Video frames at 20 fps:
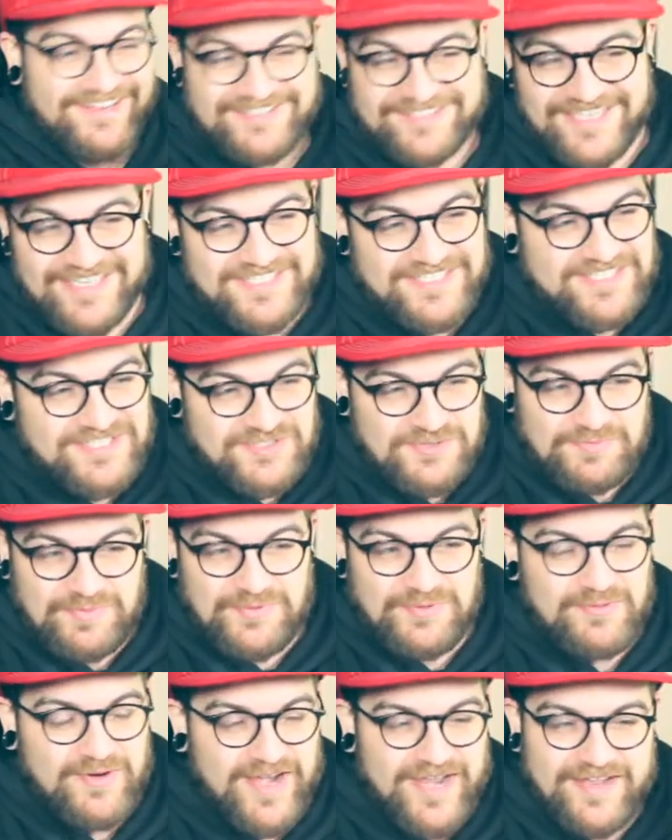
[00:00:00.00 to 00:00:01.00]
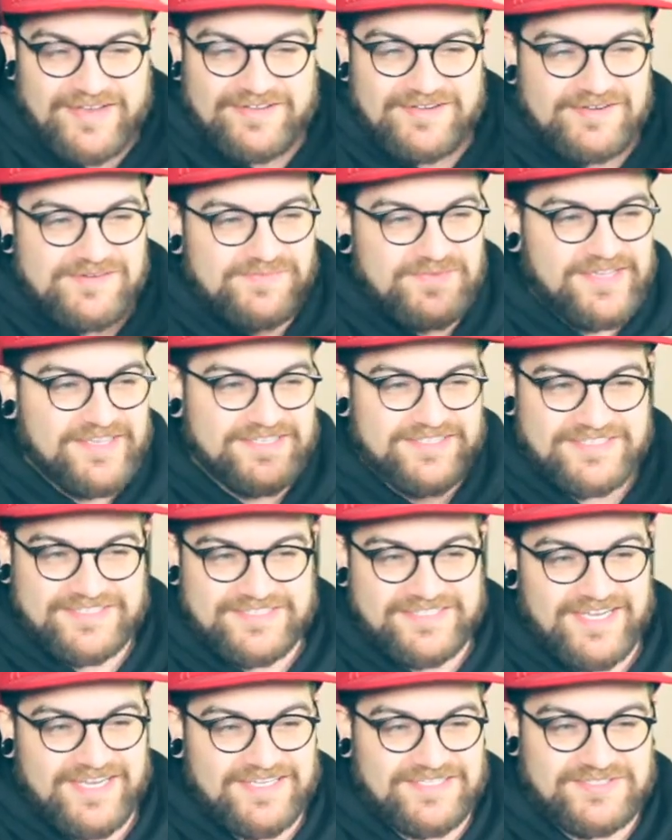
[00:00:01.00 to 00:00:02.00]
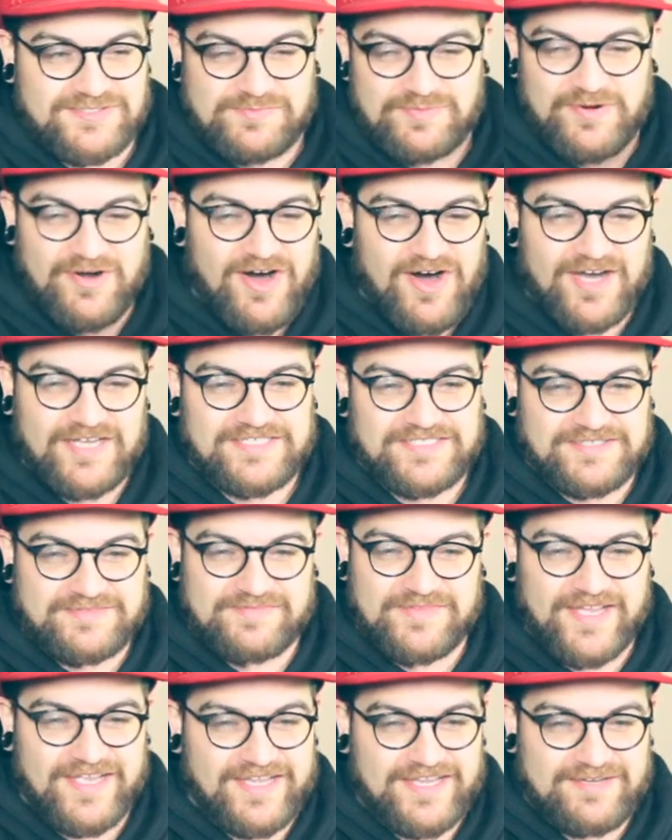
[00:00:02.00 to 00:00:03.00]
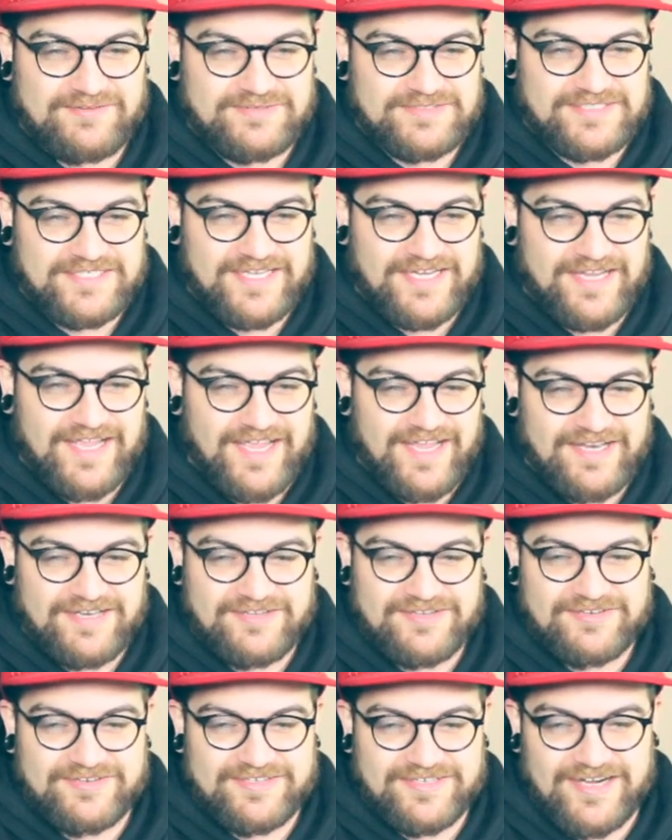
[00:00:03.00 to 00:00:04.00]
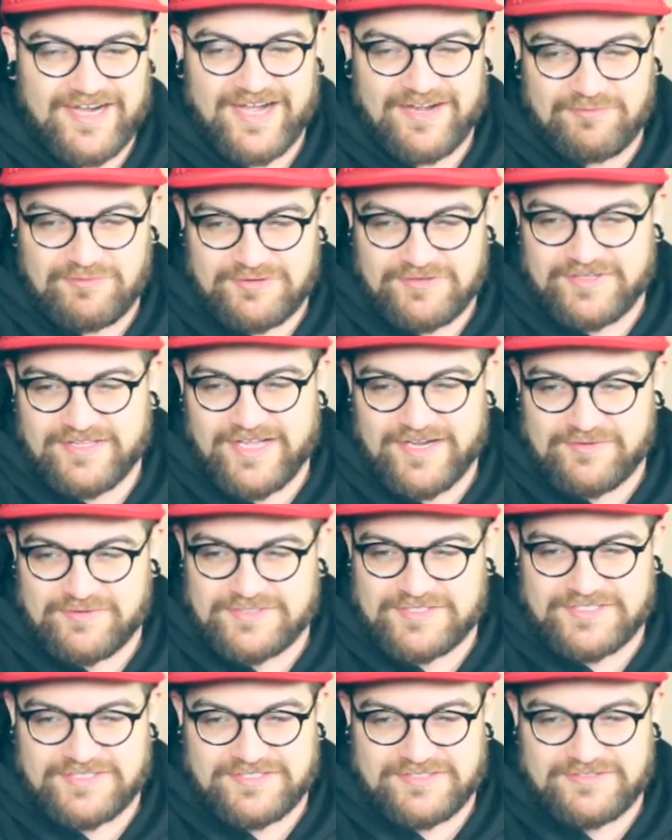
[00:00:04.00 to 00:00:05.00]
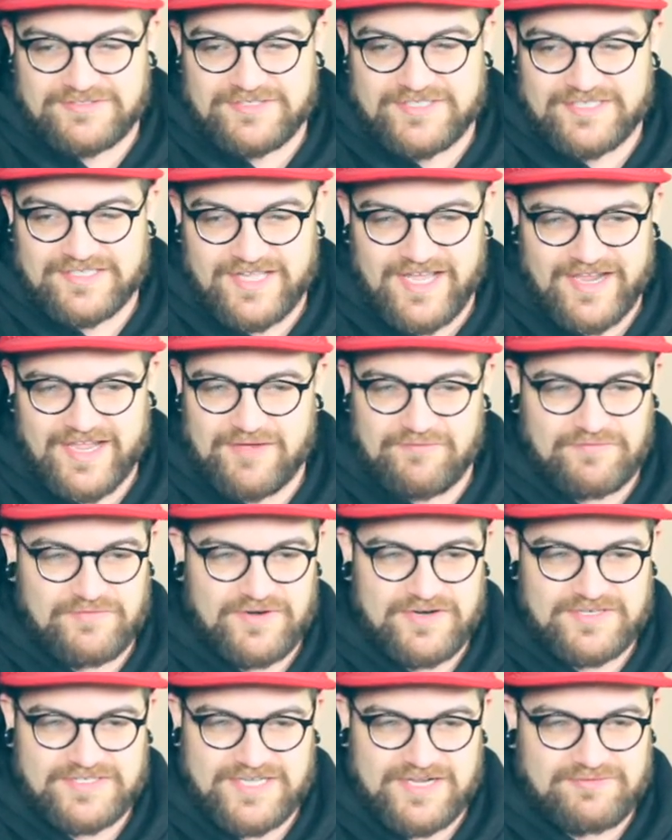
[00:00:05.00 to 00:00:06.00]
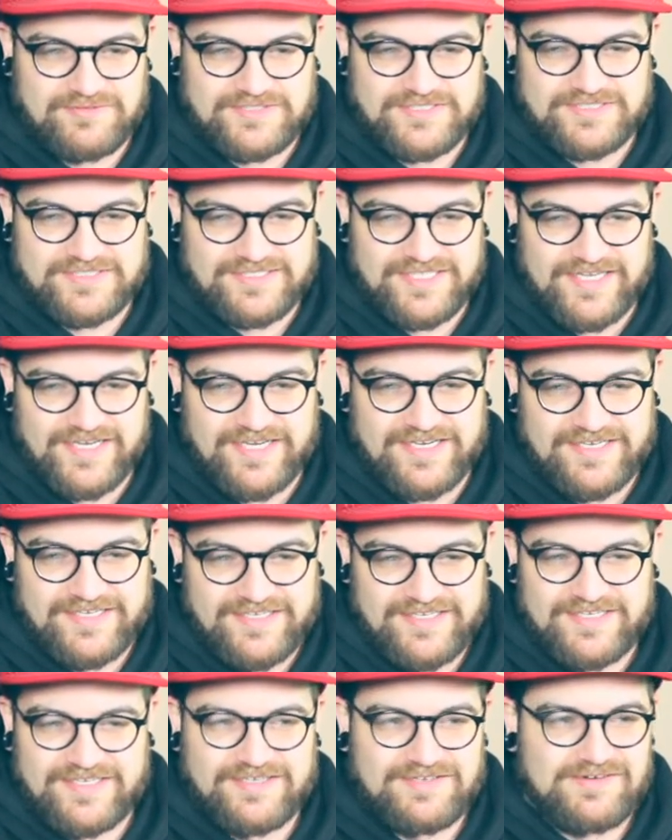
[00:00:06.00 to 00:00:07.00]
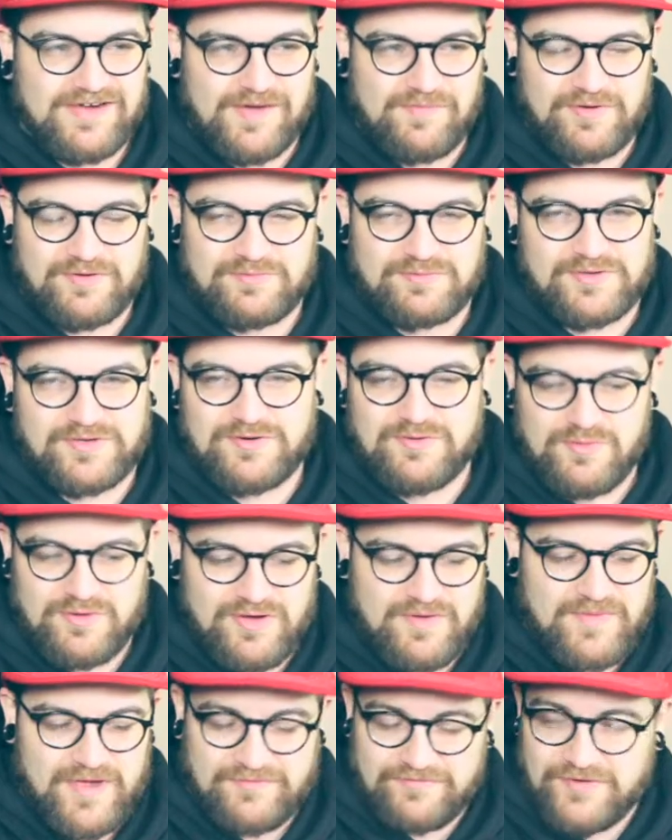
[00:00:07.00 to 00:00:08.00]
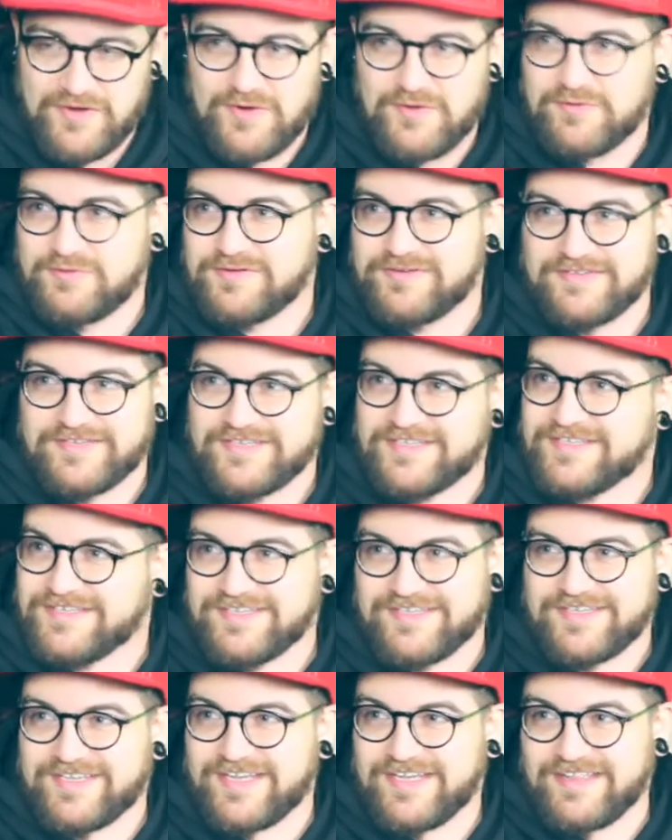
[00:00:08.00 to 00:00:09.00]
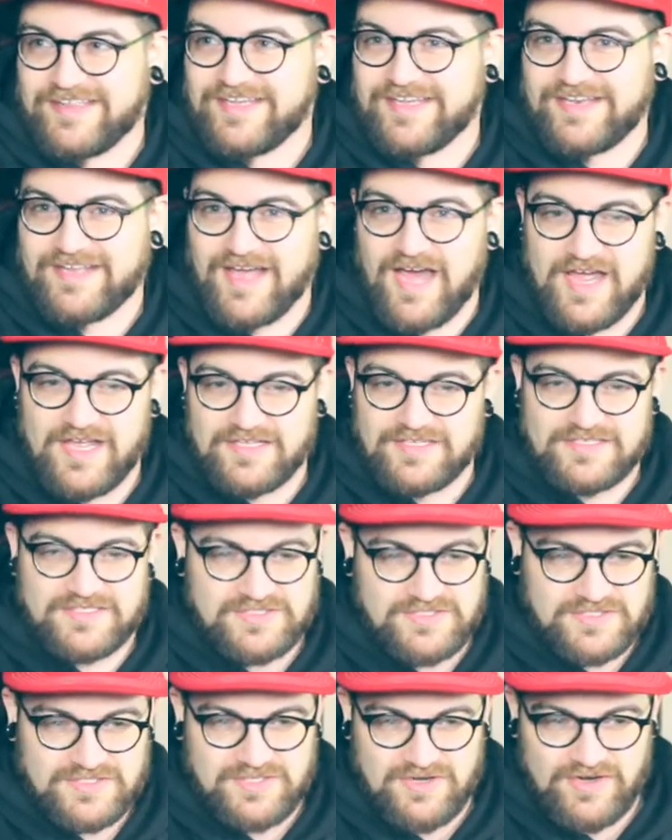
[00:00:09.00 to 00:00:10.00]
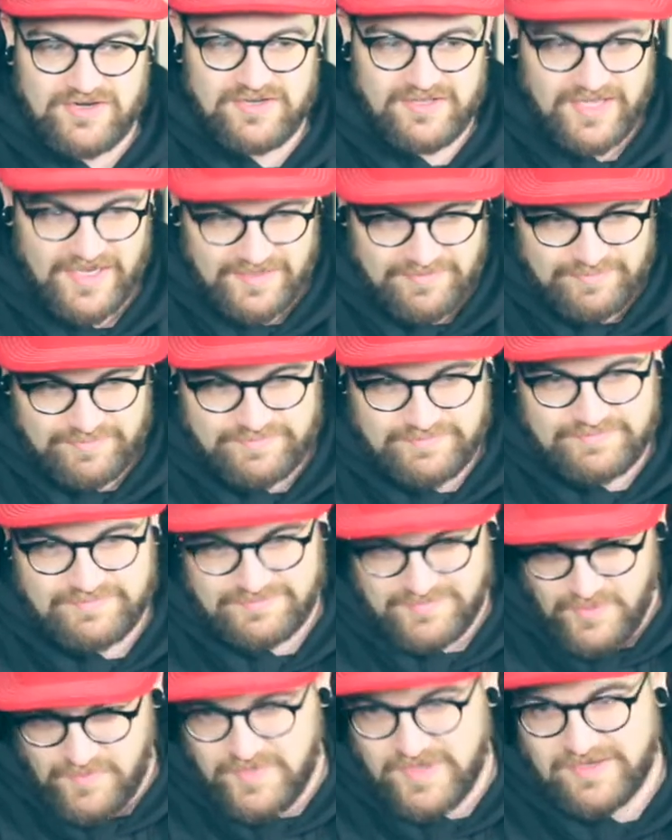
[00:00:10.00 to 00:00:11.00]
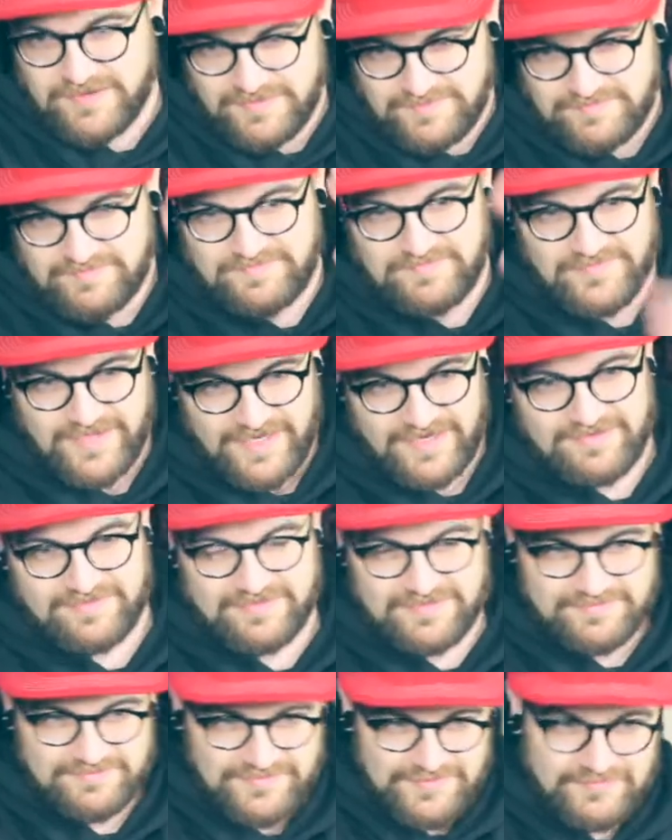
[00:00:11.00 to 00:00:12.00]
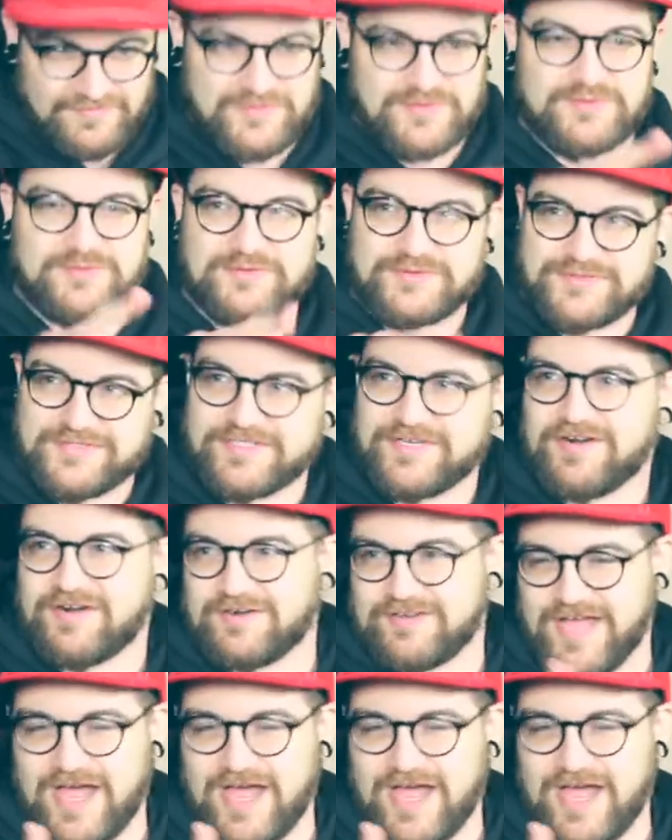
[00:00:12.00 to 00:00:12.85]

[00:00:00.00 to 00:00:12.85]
was like super random and just like super awesome that he was like, hey dude, I really like what you're doing. Like at first I was just like, I'm going to record on my phone. And then it started to like momentum, like the views or